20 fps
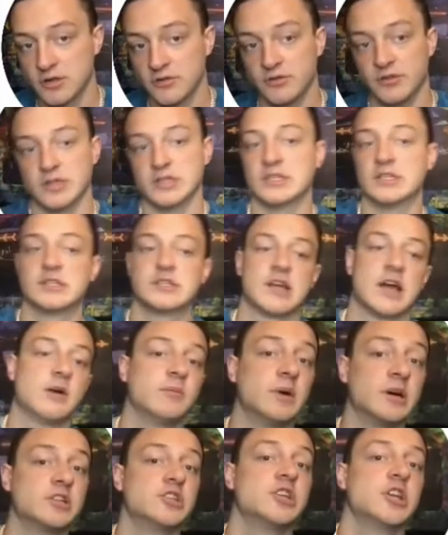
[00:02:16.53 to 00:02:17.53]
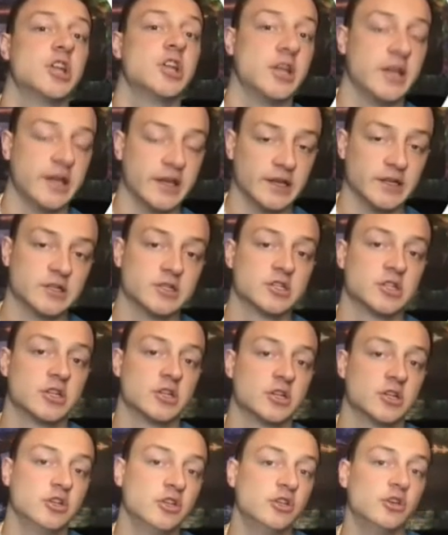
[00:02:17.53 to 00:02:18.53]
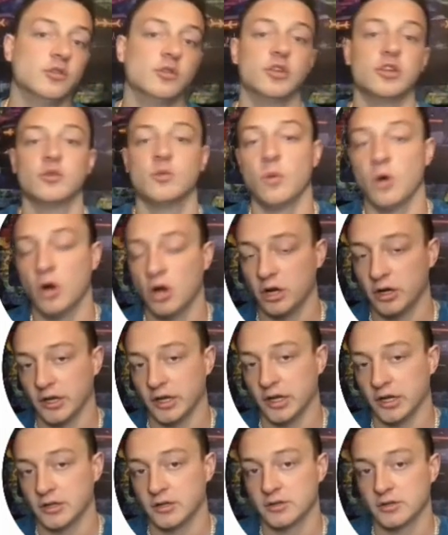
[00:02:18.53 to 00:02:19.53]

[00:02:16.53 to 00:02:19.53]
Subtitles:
This is how much it is. Do you want it?